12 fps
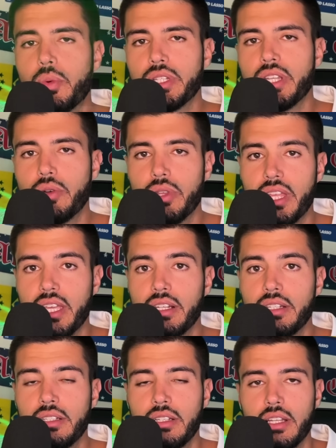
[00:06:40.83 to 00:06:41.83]
we're done with
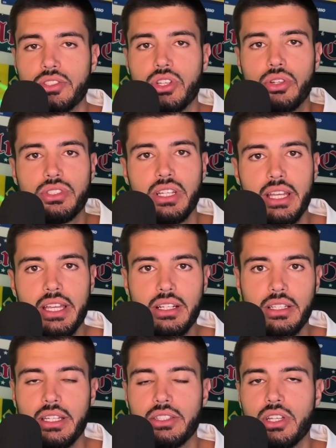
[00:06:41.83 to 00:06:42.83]
England, let's go to
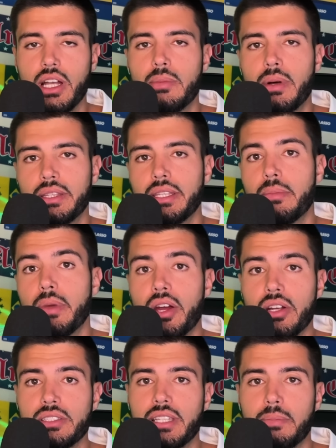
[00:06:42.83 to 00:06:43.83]
Italy and talk about the
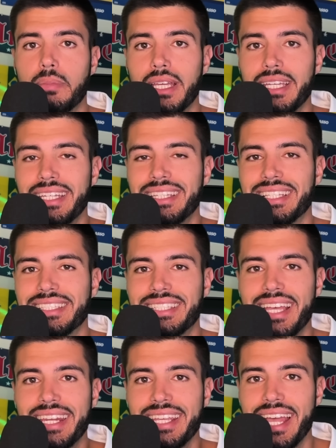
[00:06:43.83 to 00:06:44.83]
Americans that play in the
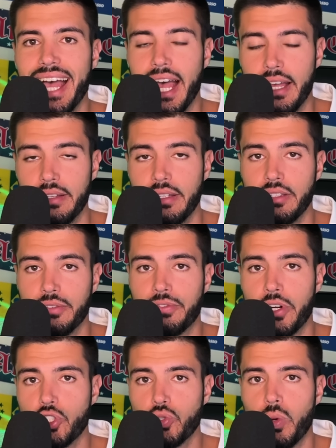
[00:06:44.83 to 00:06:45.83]
Serie A. And the
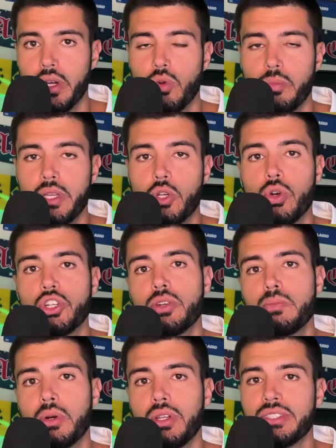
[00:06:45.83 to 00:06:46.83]
first one will be
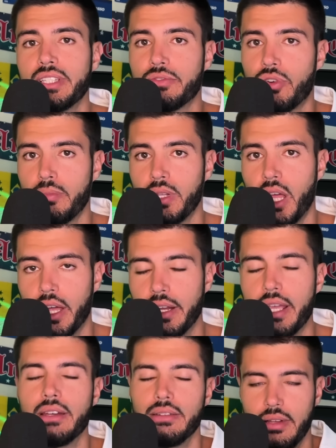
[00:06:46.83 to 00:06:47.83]
Christian Pulisic from Milan.
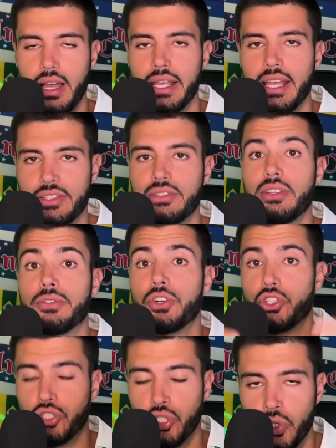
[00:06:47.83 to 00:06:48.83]
And I guess the
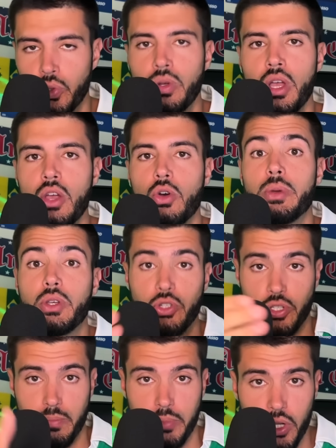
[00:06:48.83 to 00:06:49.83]
first two will be
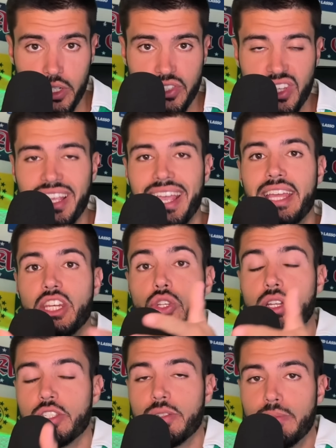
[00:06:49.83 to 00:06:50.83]
Christian Pulisic and
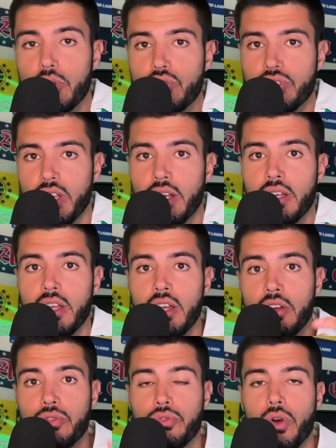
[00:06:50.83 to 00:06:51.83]
Yunus Musah
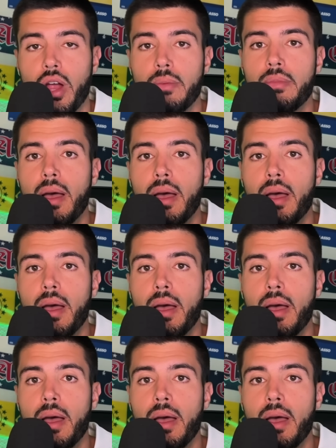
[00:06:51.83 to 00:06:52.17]
from